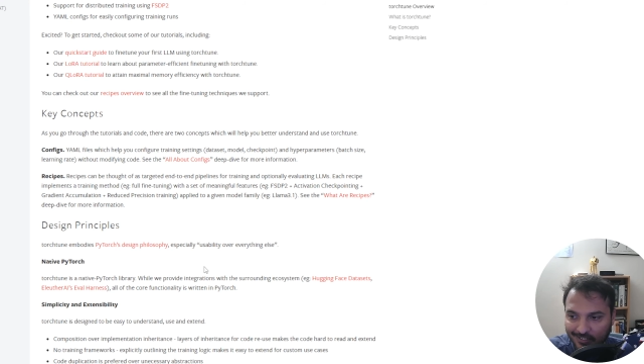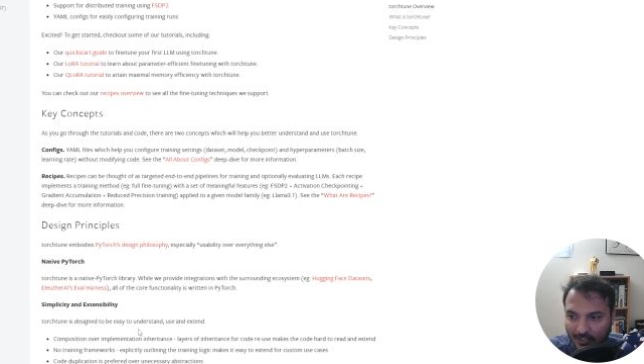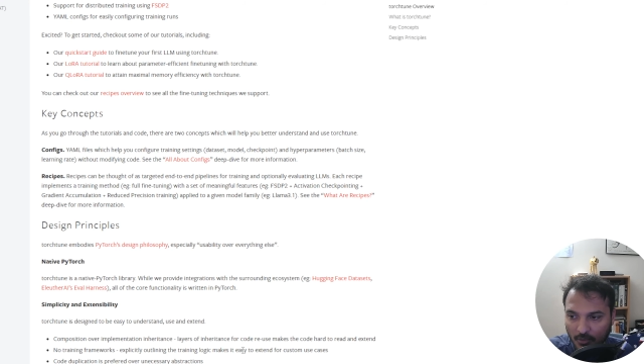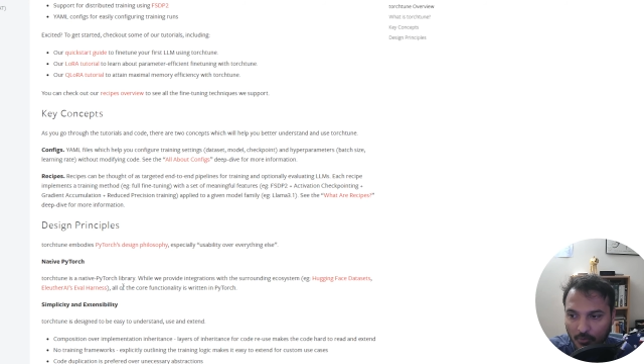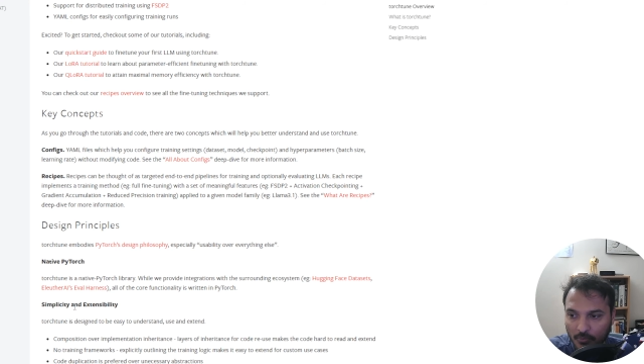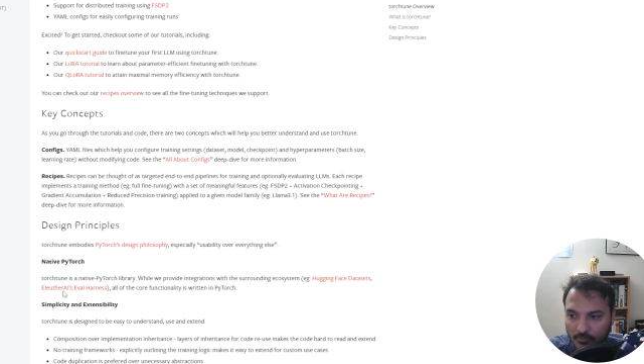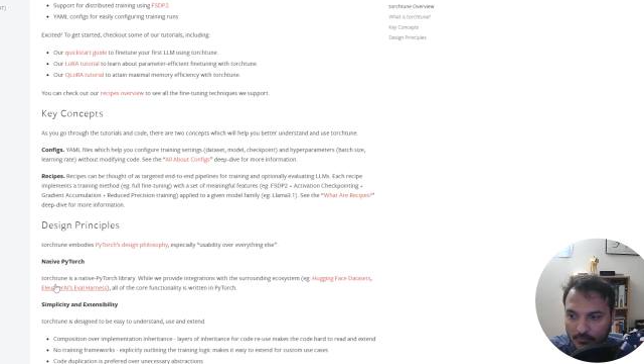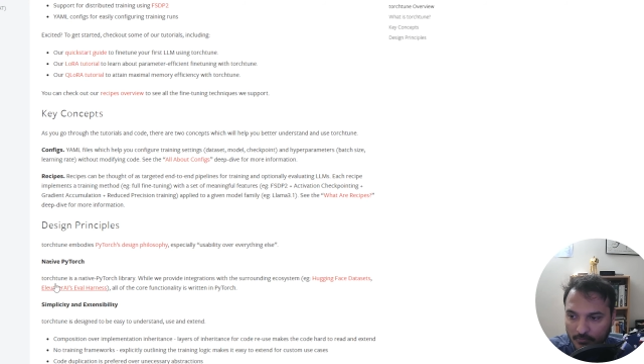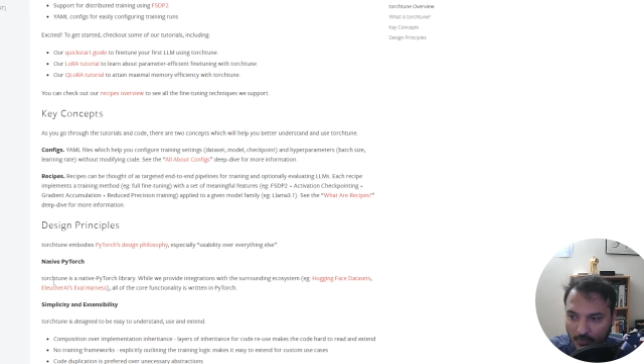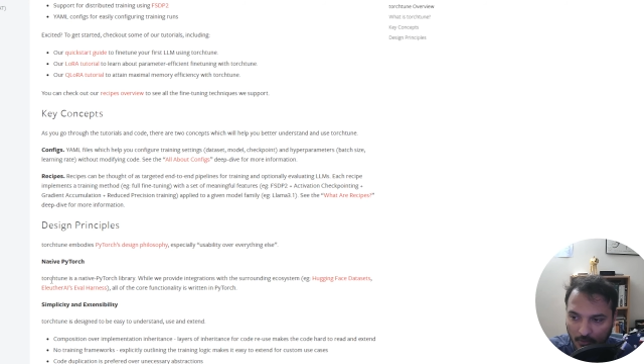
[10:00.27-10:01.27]
how
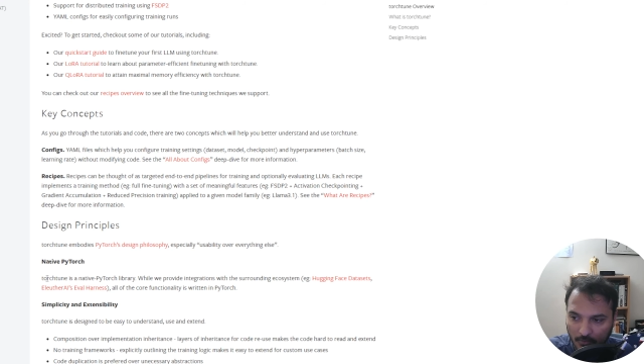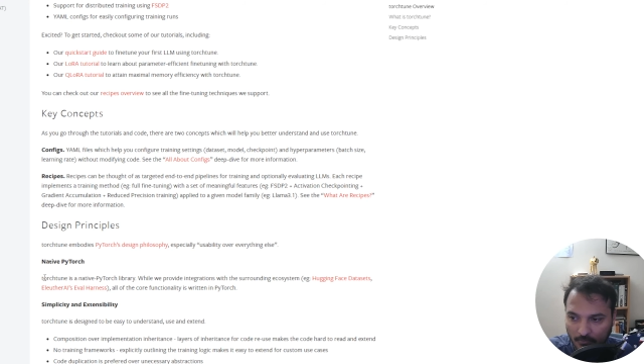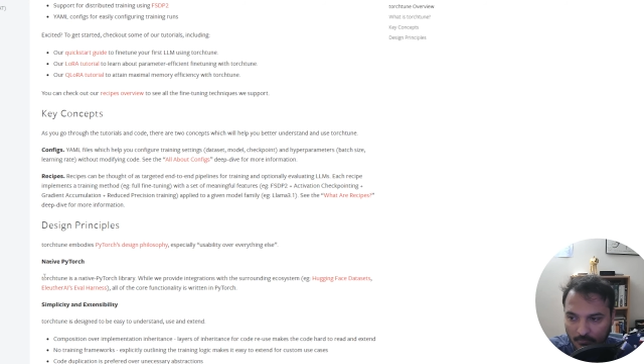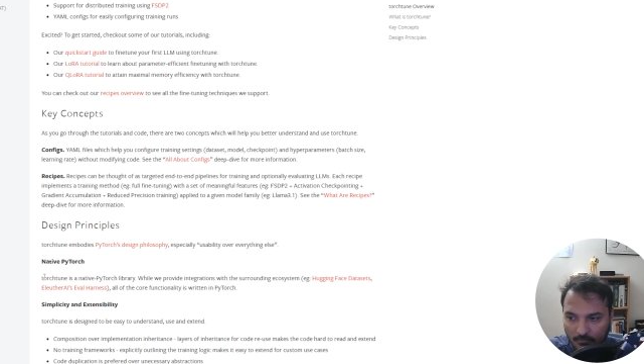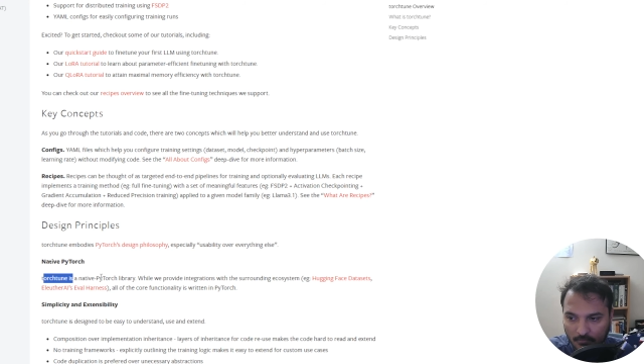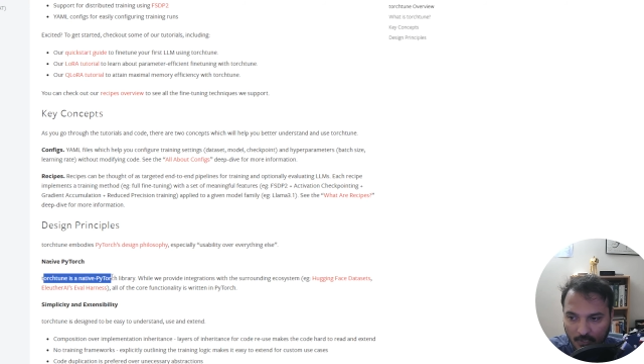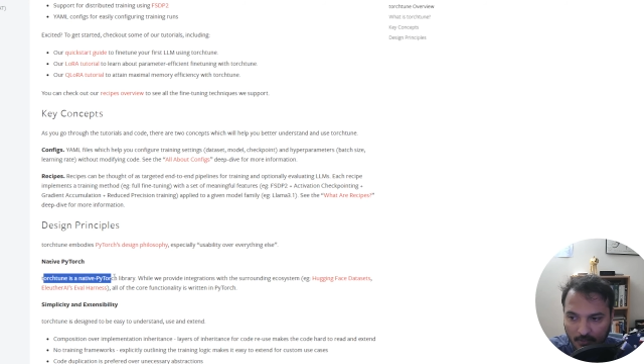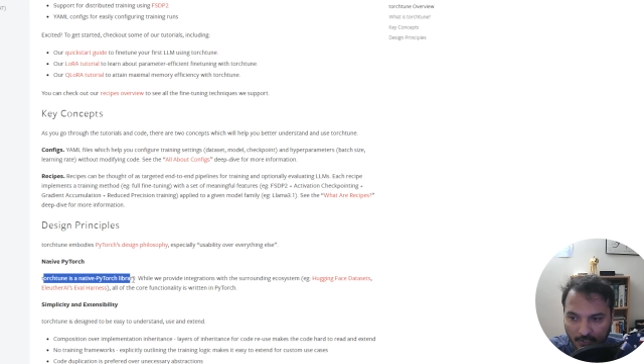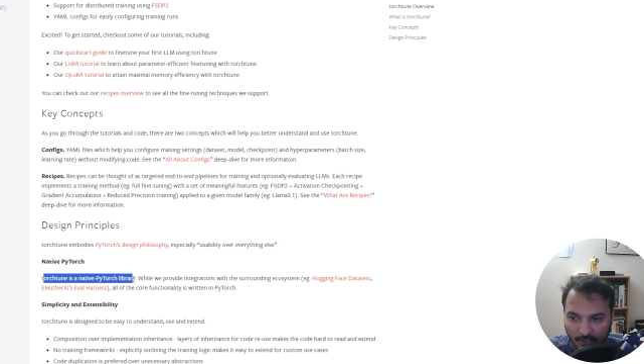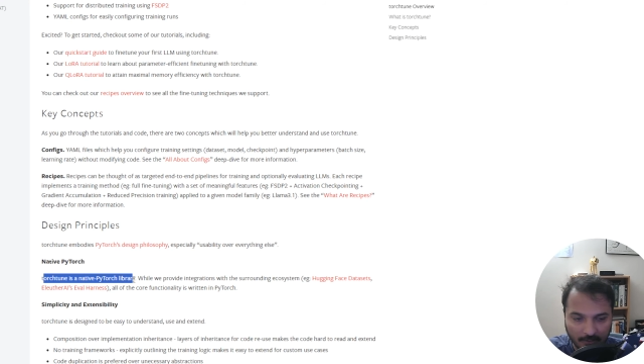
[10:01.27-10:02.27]

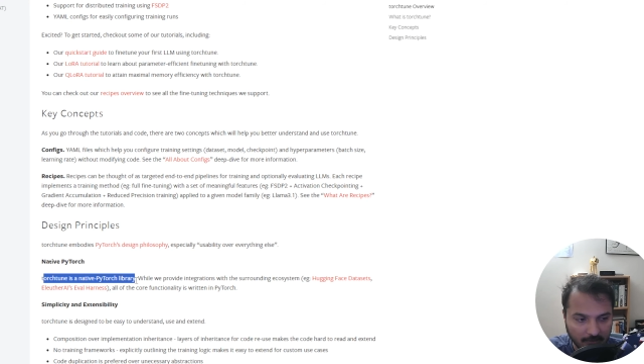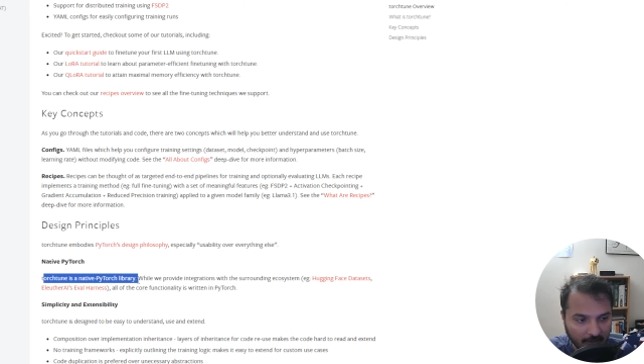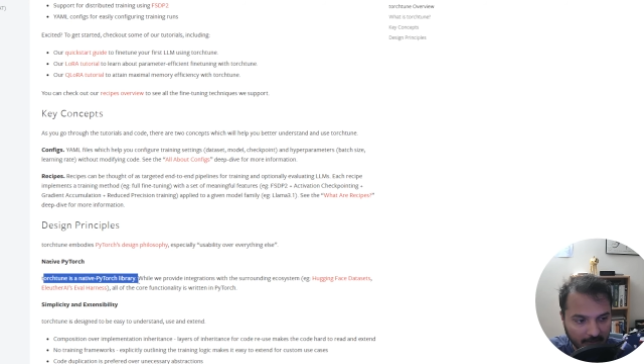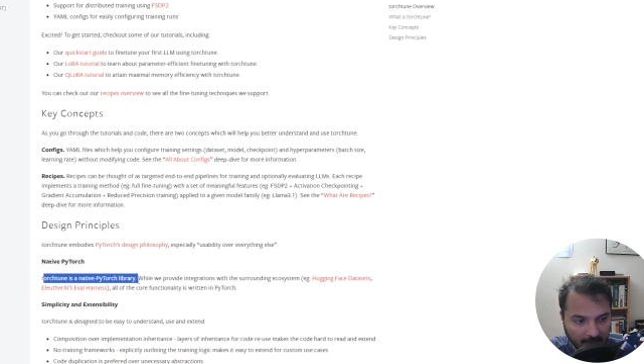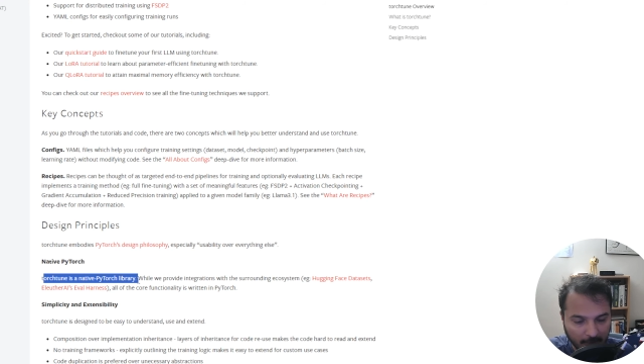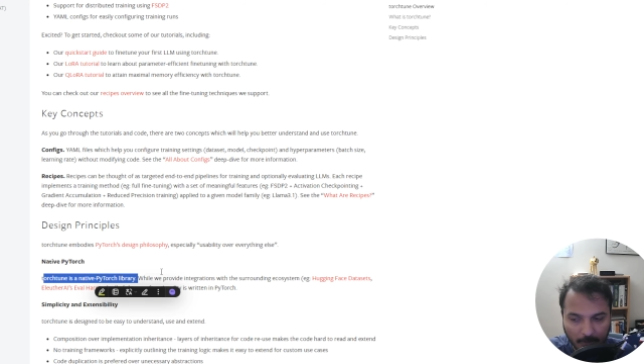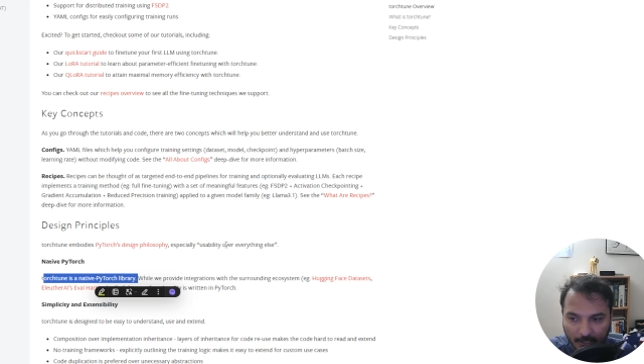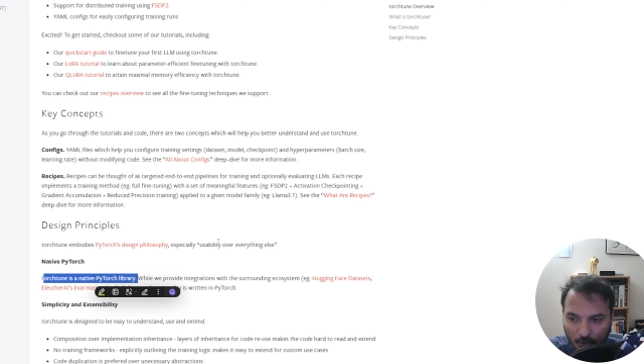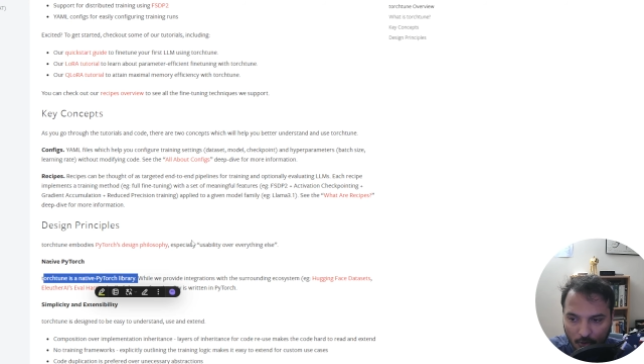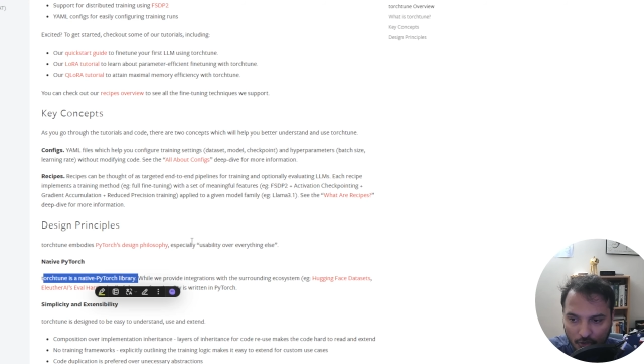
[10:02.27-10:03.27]
everything is like native
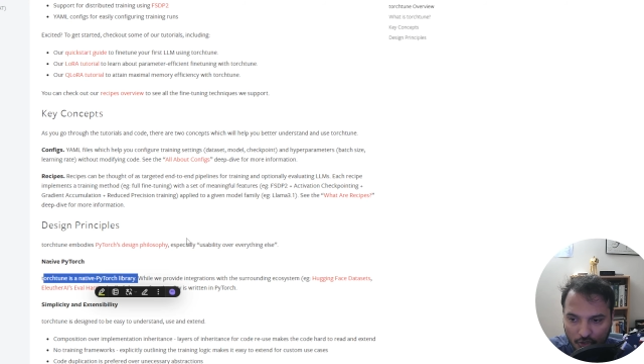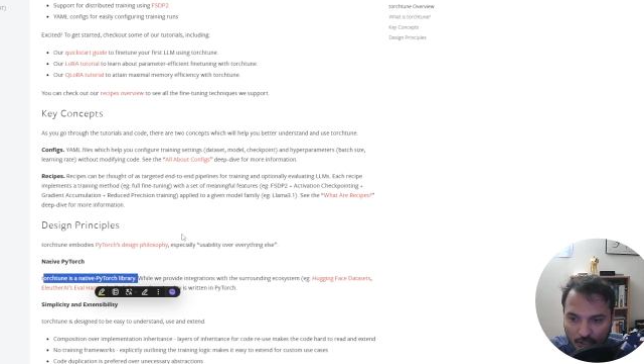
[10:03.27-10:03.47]
Pytorch,